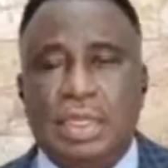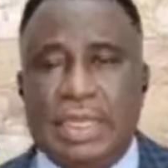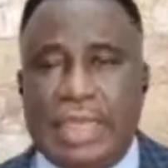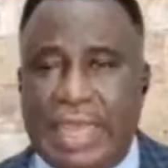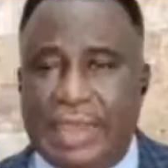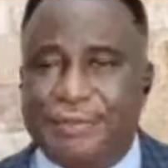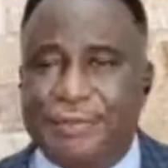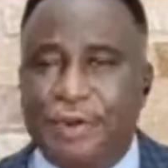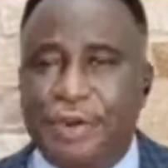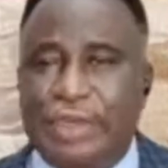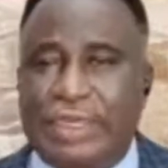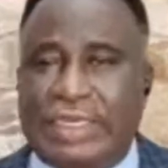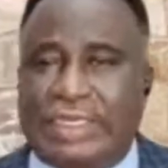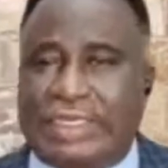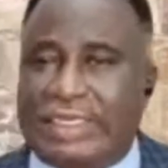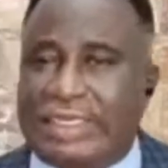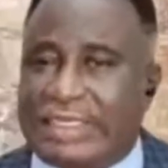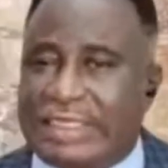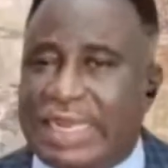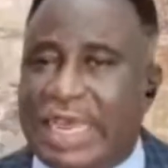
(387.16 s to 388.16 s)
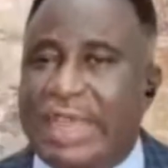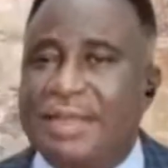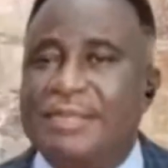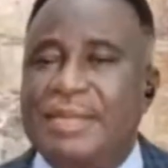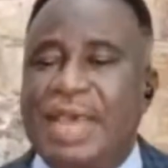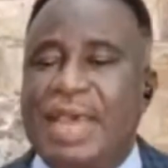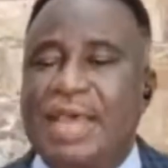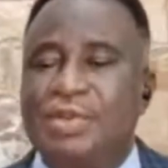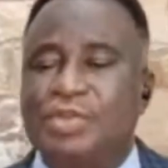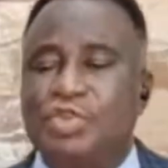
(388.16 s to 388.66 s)
Therefore, it is time
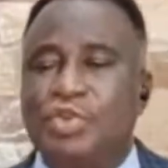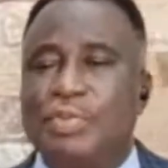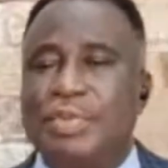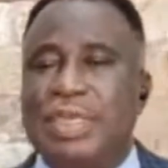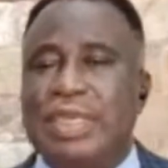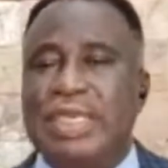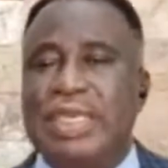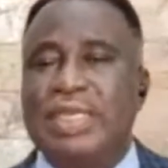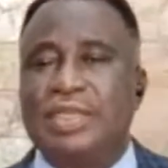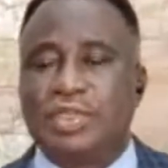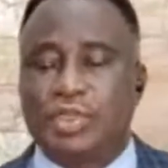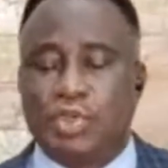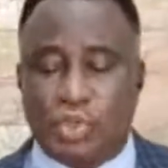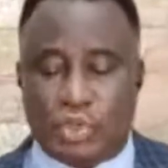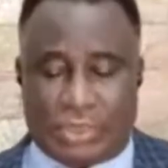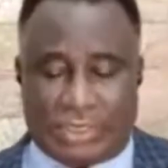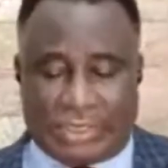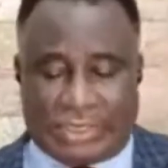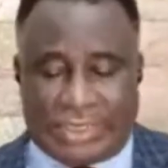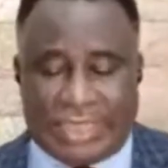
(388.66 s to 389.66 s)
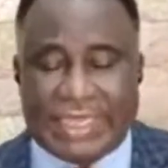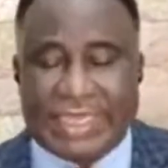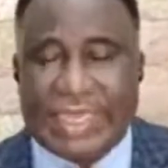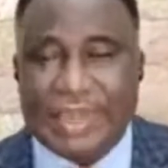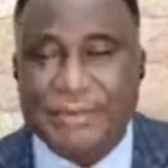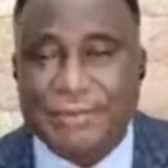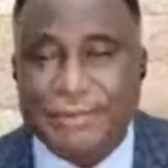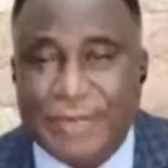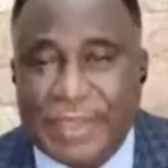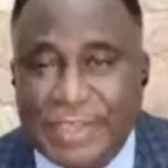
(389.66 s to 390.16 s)
now to begin to seek
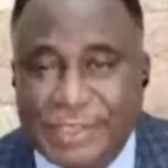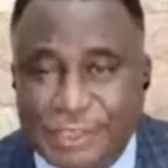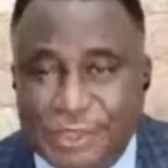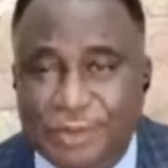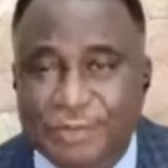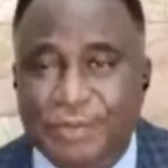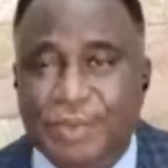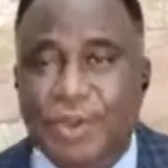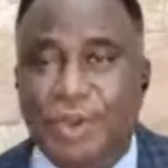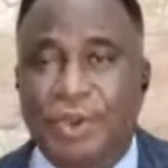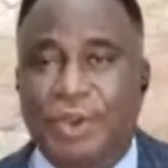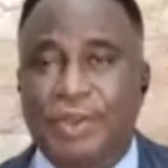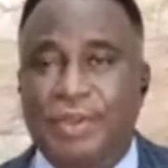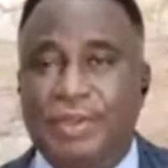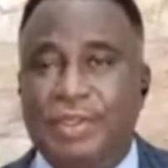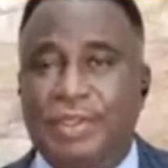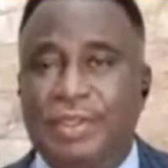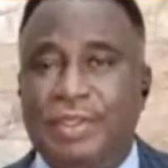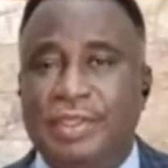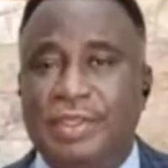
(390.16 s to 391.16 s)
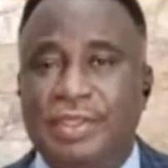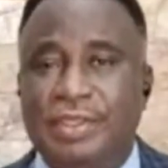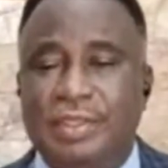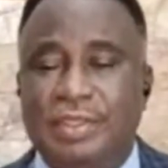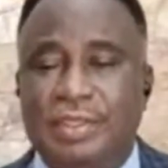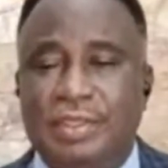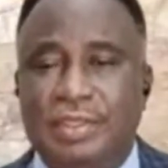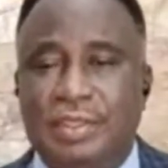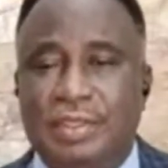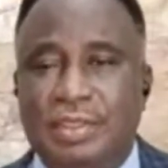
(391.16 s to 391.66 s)
the face of God,
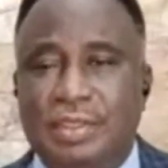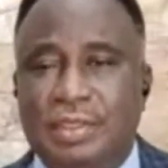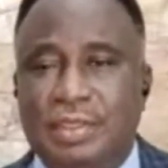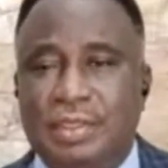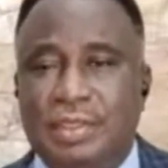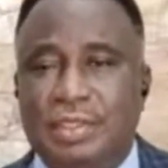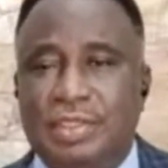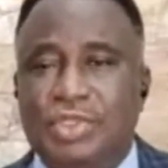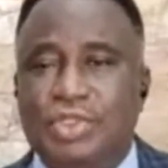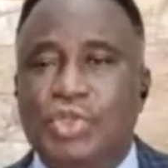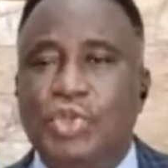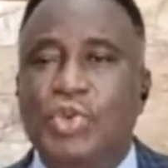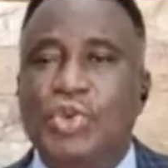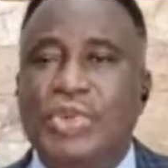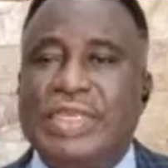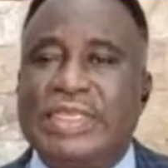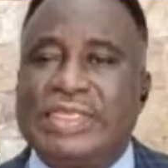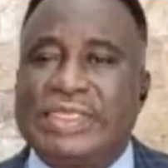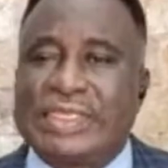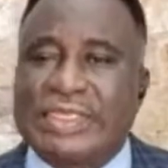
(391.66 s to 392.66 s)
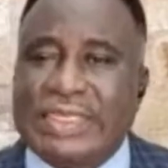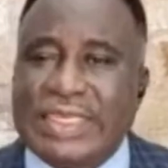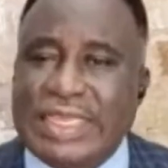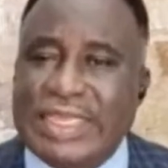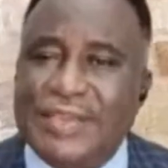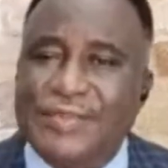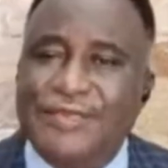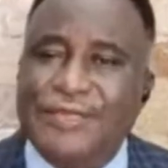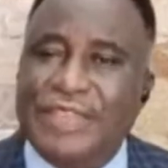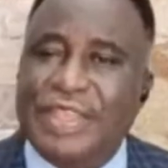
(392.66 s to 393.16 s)
to
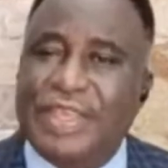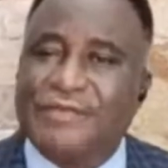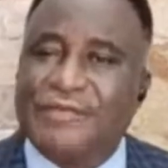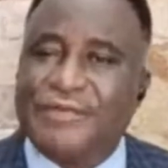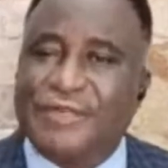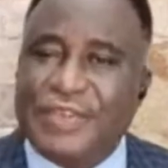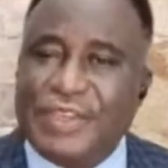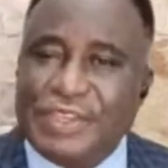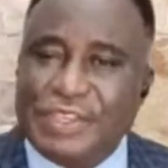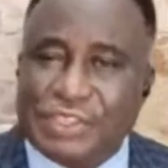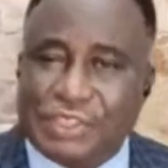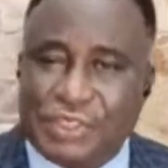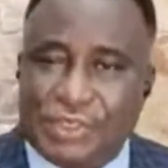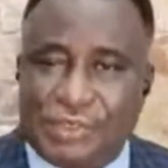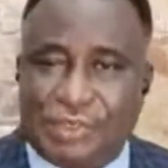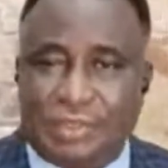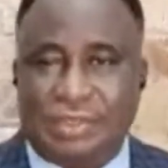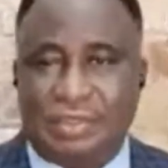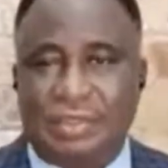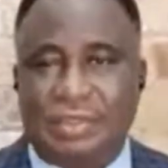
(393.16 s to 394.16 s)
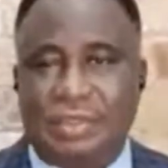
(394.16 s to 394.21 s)
receive the vision